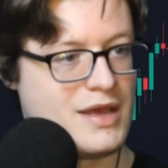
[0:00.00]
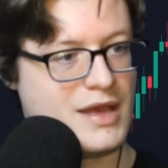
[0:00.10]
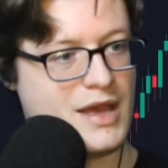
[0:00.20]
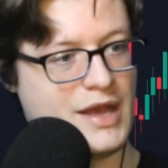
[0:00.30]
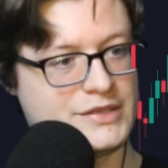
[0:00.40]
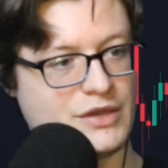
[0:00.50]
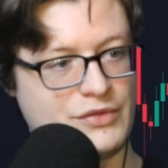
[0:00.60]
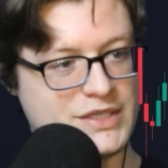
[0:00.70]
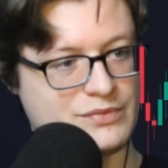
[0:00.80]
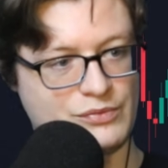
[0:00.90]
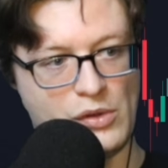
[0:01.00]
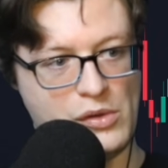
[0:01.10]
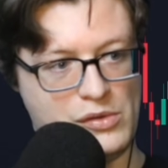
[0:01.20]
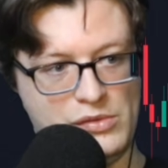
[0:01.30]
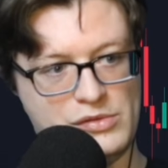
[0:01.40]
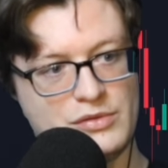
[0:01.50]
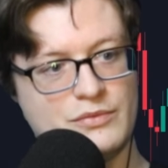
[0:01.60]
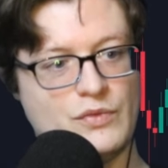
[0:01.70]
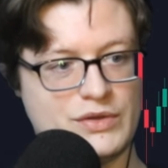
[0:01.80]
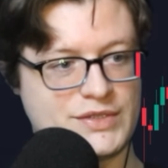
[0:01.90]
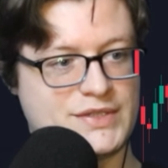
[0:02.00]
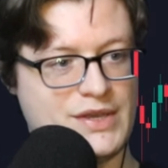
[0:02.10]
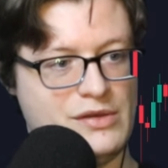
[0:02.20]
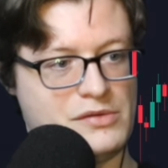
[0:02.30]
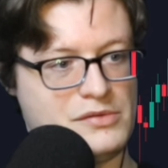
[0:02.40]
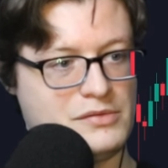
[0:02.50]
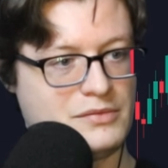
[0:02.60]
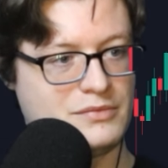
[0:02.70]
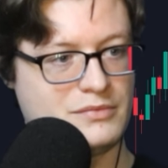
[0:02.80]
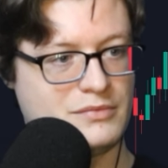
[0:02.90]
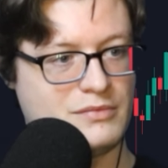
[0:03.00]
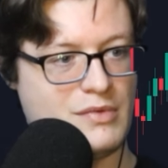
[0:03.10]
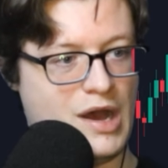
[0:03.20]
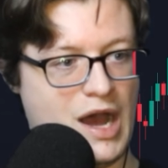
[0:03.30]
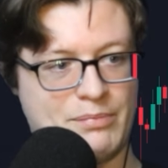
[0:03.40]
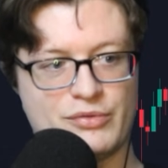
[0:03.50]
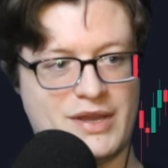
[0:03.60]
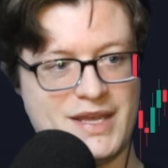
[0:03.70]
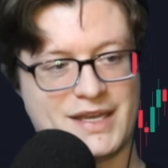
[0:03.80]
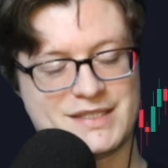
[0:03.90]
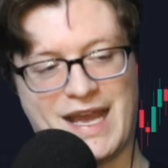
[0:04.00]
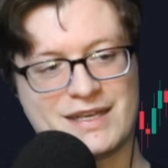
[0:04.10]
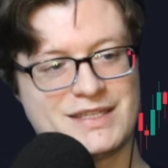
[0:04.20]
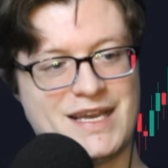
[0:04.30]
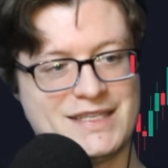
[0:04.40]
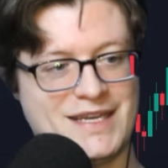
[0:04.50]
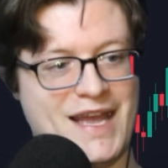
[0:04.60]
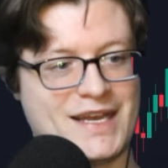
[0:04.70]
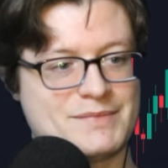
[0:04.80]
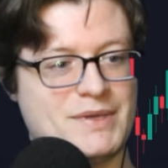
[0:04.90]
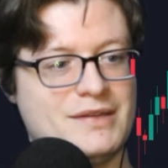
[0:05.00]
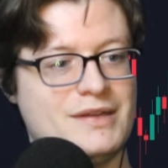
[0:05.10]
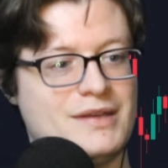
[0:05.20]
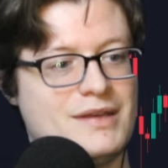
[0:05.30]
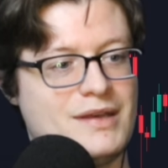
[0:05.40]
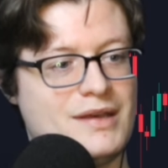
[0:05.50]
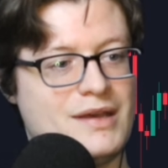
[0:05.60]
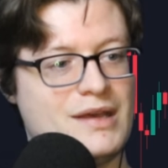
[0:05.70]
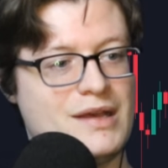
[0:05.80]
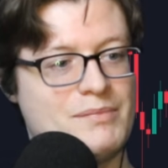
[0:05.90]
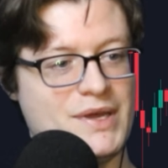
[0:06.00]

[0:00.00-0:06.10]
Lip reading: And so this roll will still operate exactly as it has been, but